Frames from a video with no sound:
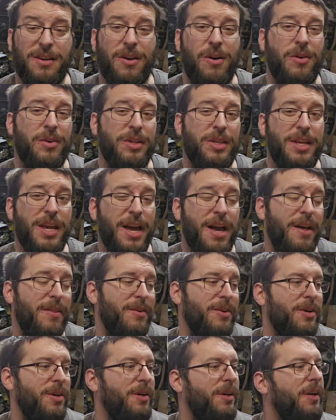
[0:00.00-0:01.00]
it all
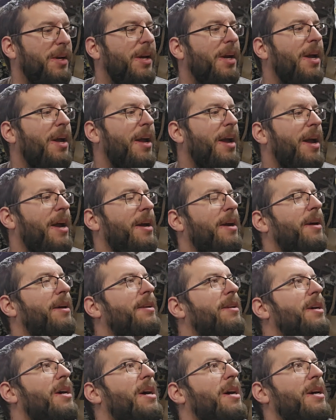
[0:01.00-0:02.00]
together.
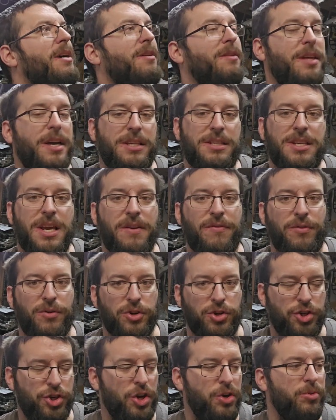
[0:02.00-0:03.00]
And like say for
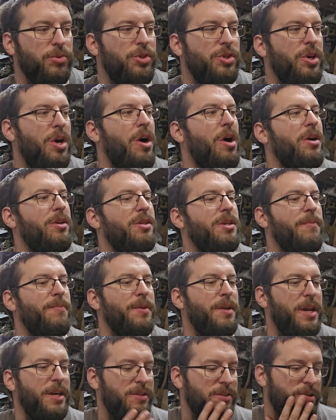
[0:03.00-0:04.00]
a show saw,
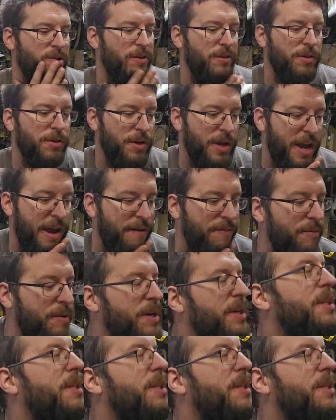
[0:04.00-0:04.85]
something that's going to look halfway